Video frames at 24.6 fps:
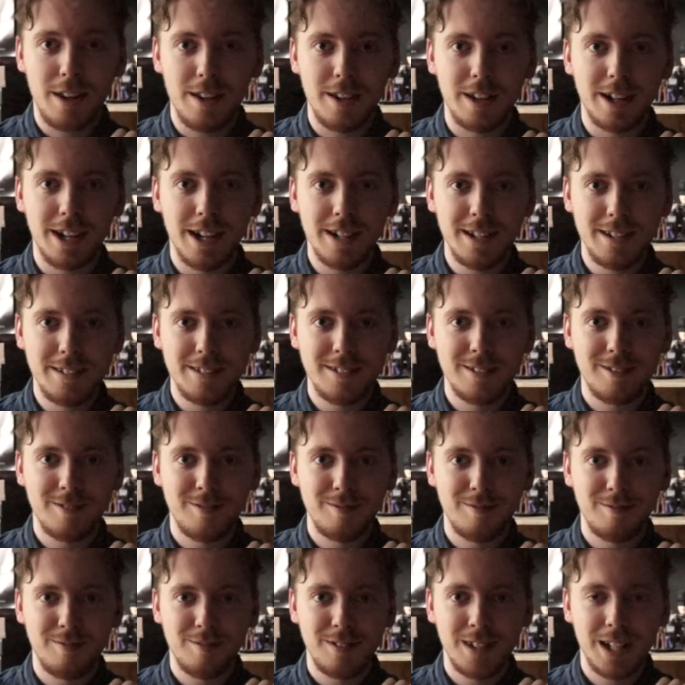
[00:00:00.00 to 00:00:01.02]
You got it?
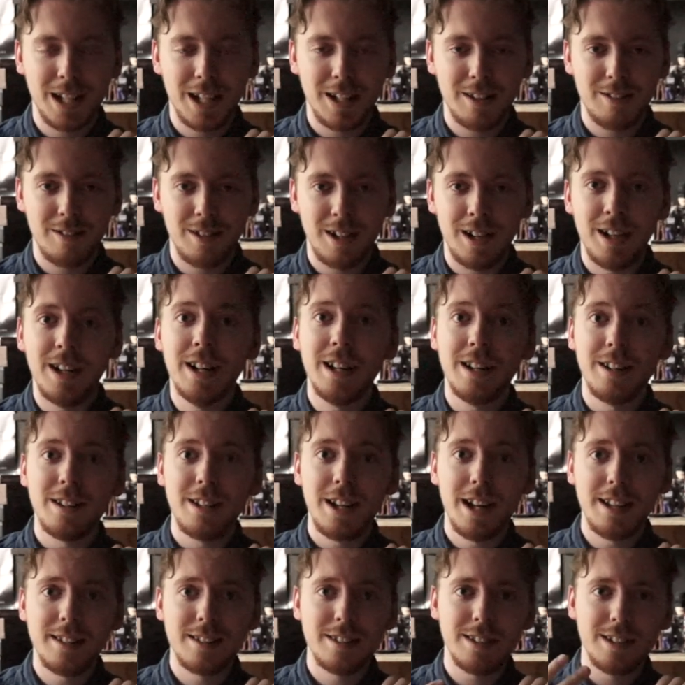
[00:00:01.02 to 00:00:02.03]

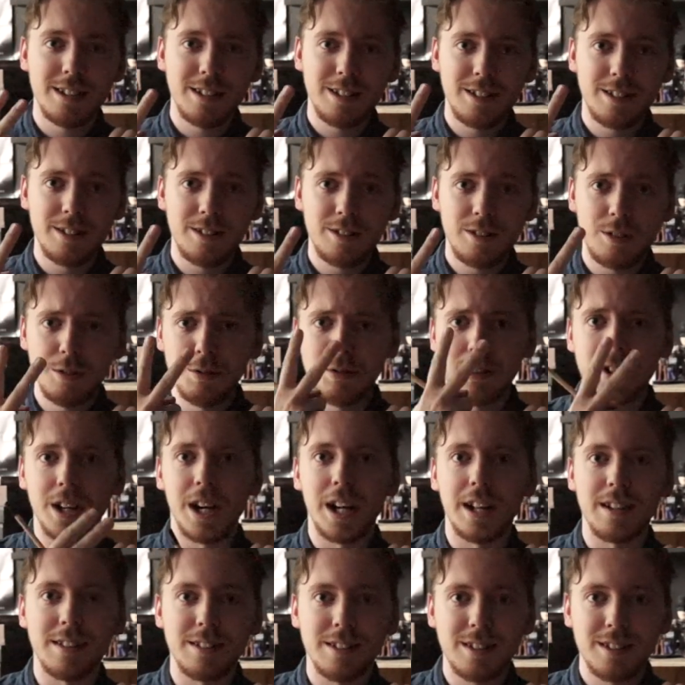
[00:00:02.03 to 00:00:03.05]
The answer is two
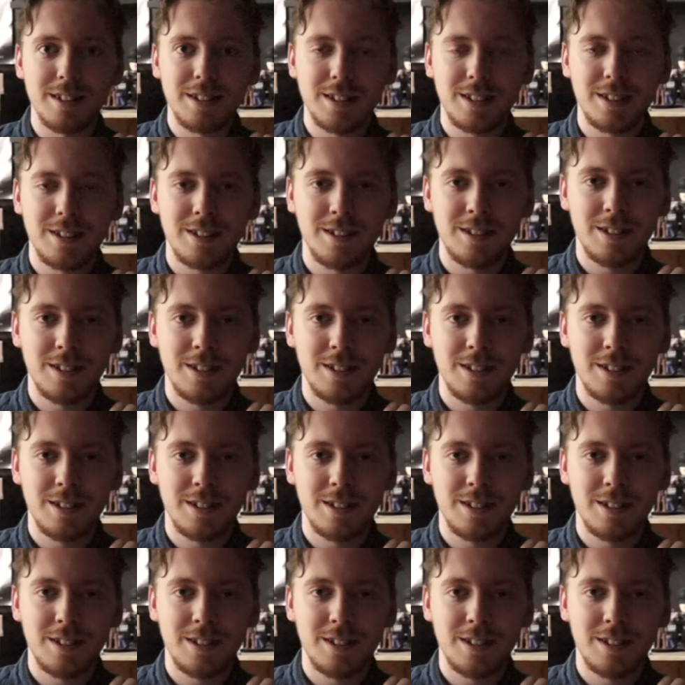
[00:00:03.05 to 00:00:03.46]
cards.